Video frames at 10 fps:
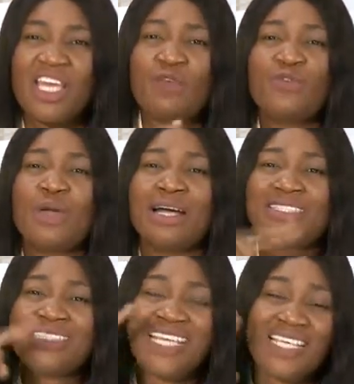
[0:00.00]
If you are
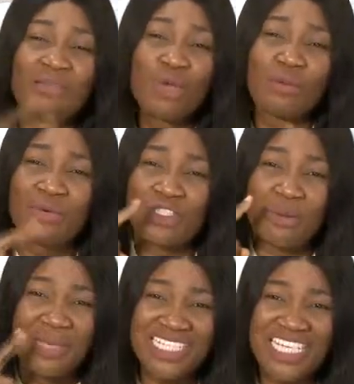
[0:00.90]
taking blood pressure
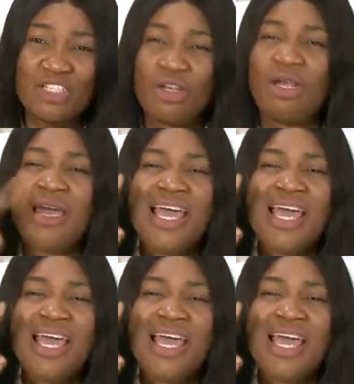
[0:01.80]
medication,